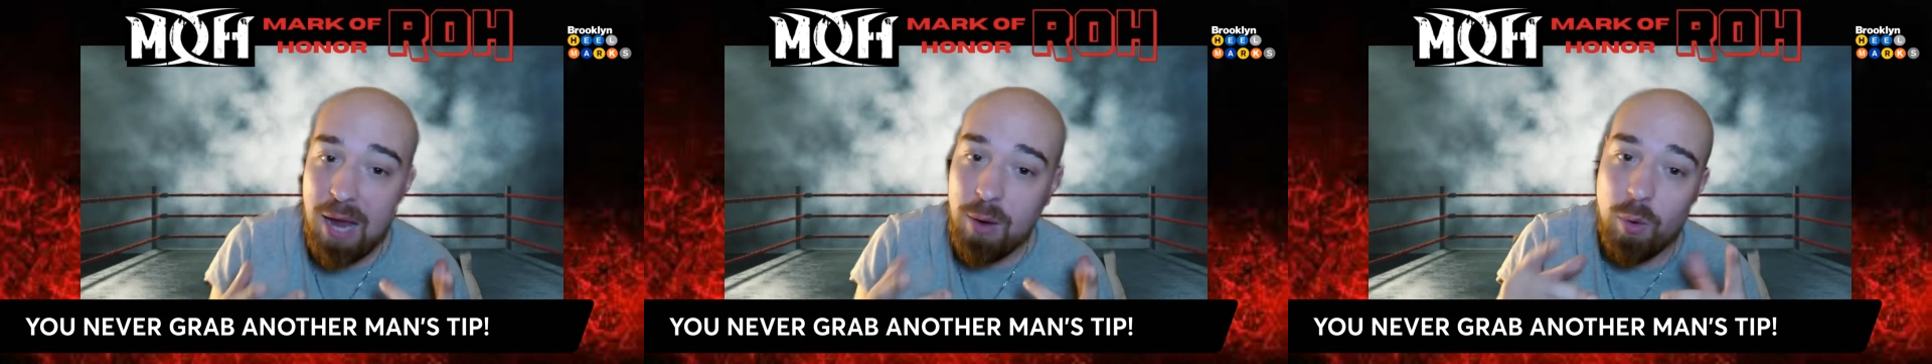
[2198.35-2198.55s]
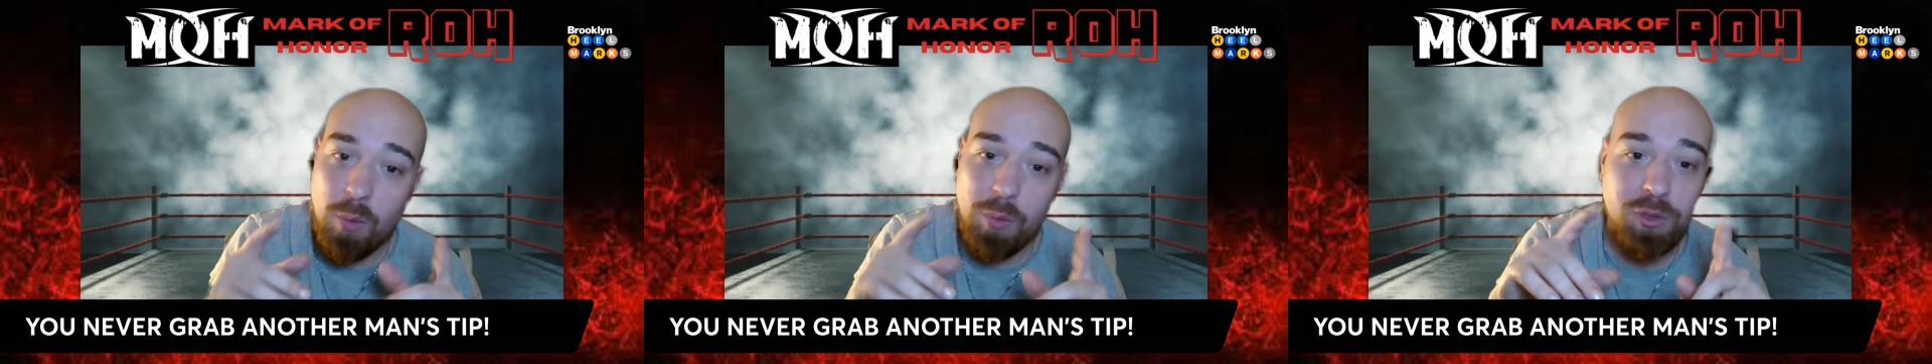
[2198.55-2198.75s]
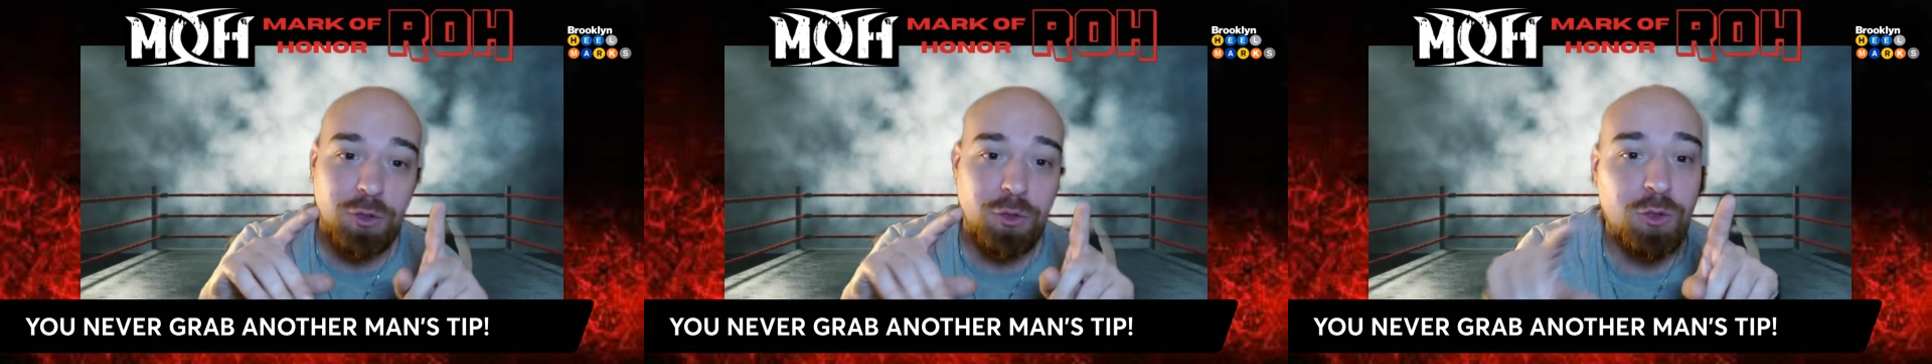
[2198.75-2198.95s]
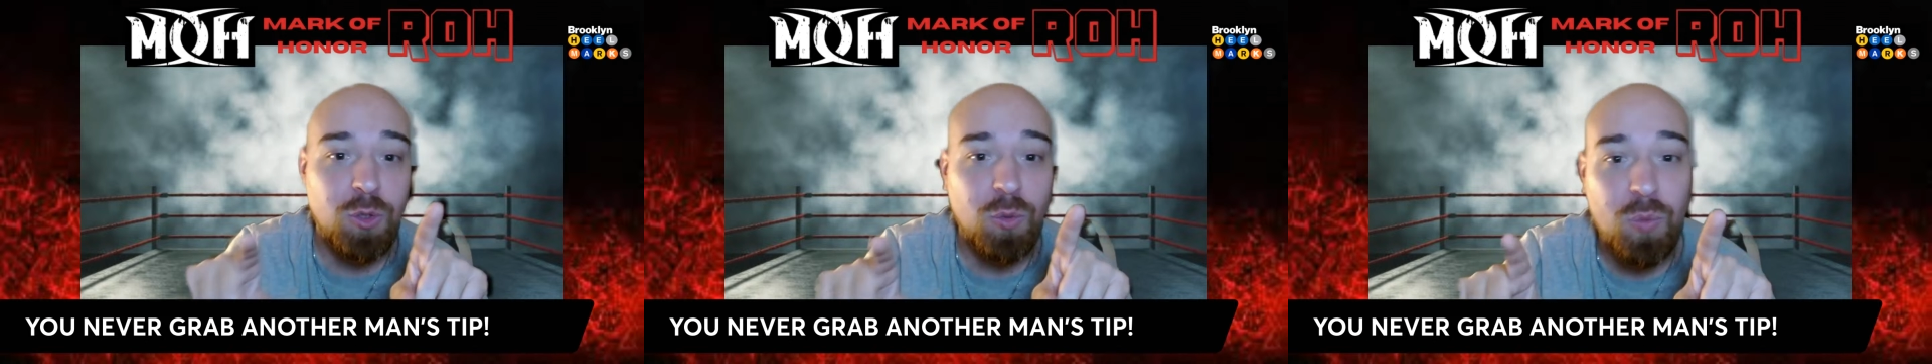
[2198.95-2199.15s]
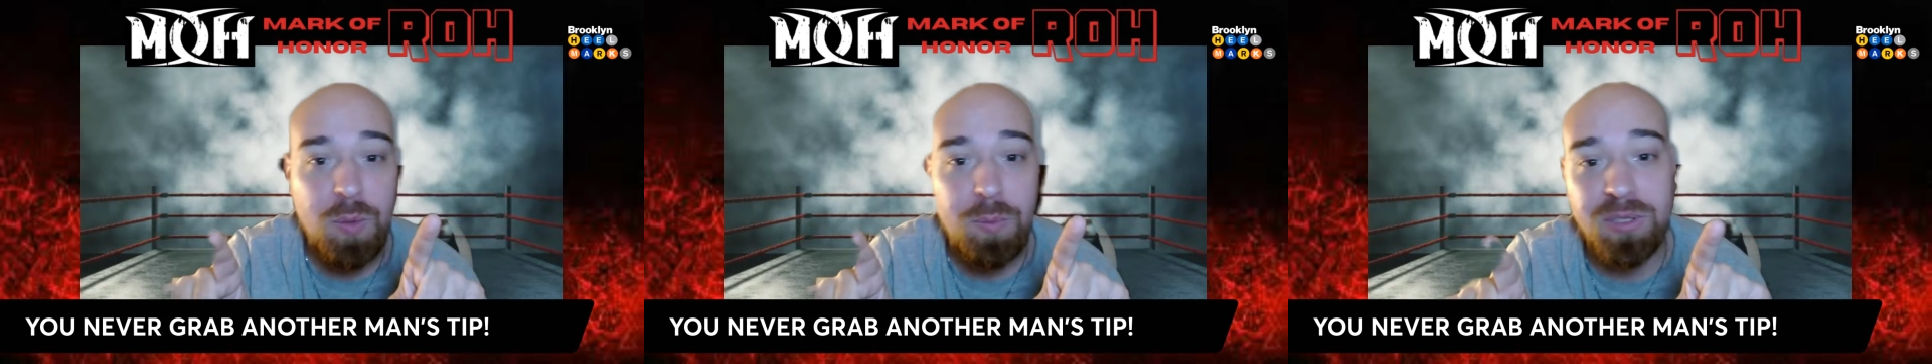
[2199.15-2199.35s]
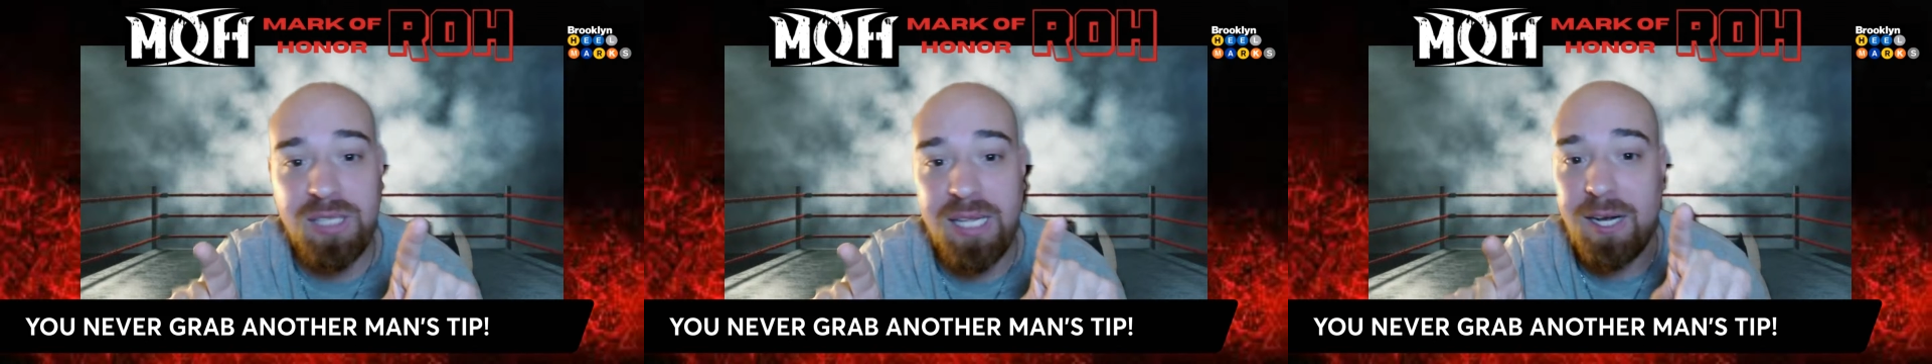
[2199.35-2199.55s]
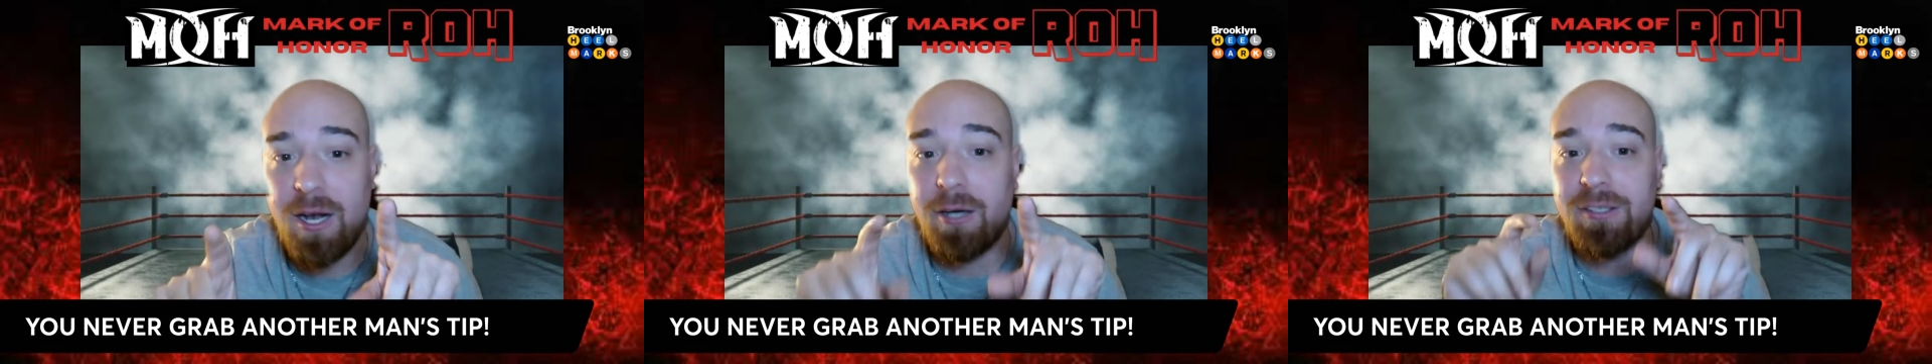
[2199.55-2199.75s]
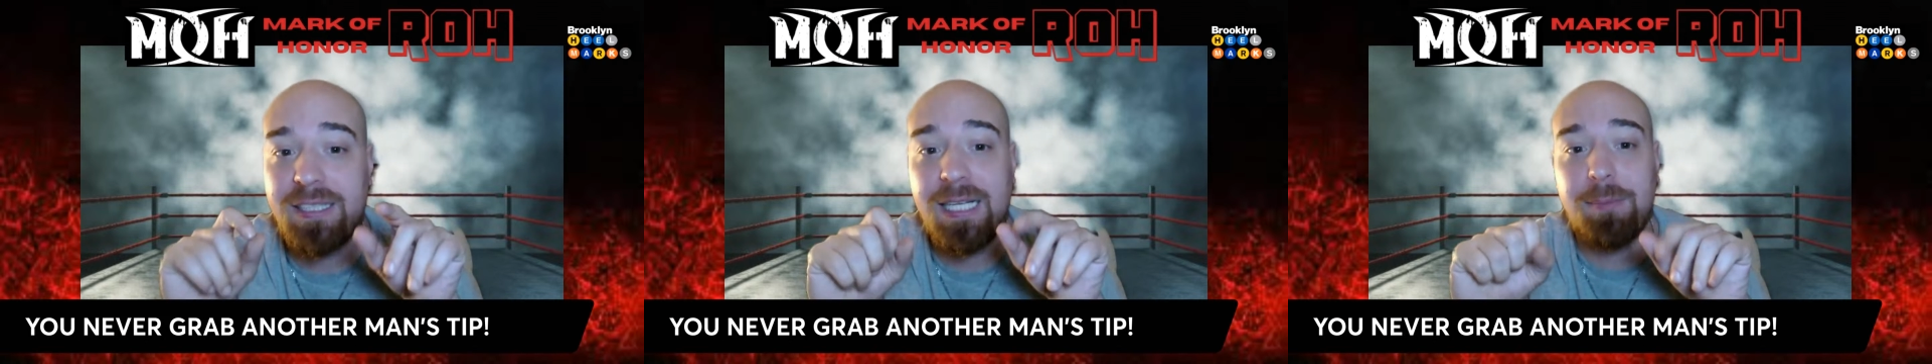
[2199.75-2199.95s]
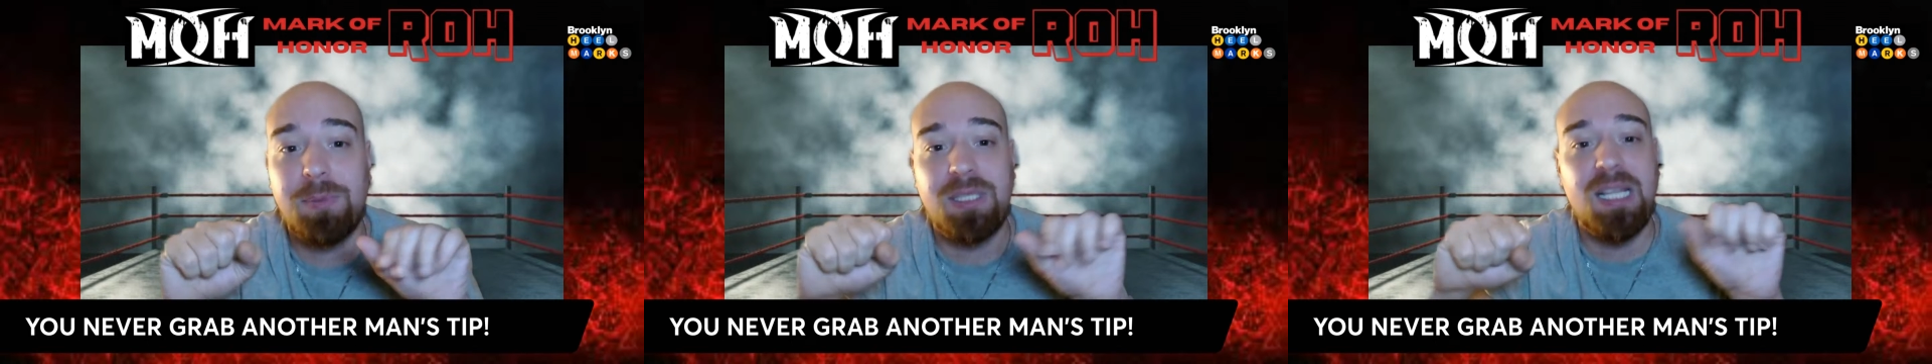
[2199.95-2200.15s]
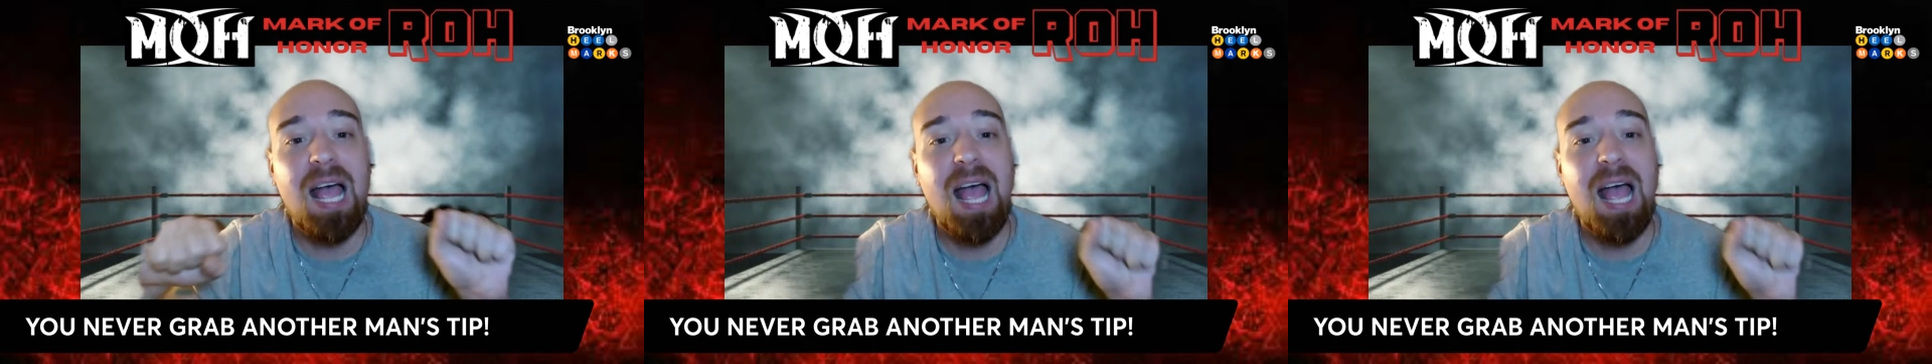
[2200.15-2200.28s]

what would you do if we presented our tips?